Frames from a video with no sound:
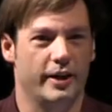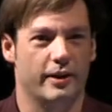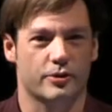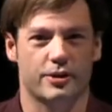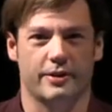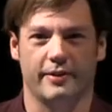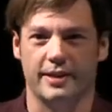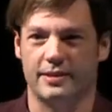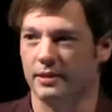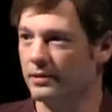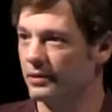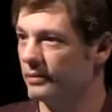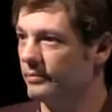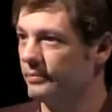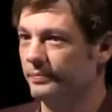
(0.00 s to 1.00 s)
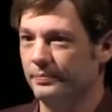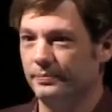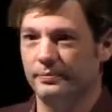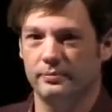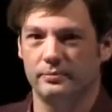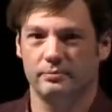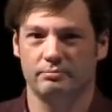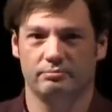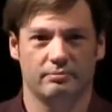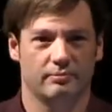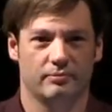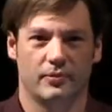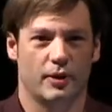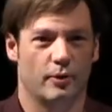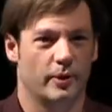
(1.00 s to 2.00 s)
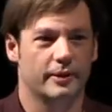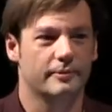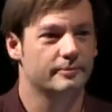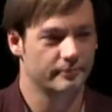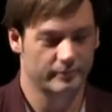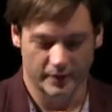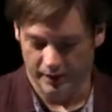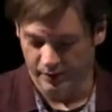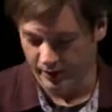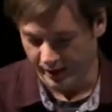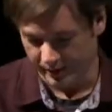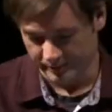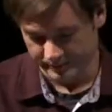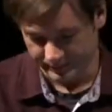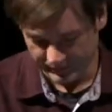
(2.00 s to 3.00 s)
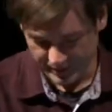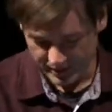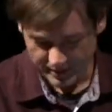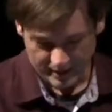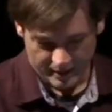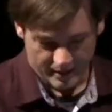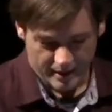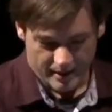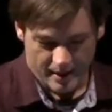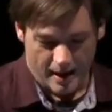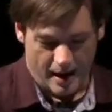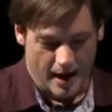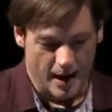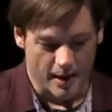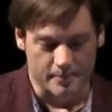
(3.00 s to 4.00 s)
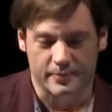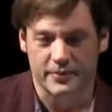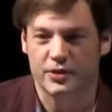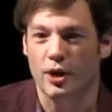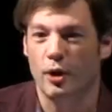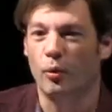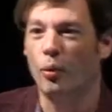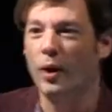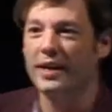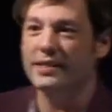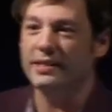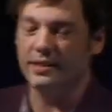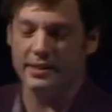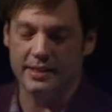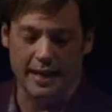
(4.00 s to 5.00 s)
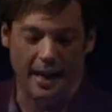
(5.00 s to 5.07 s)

Windows devices? No one? Okay. Um, so what is the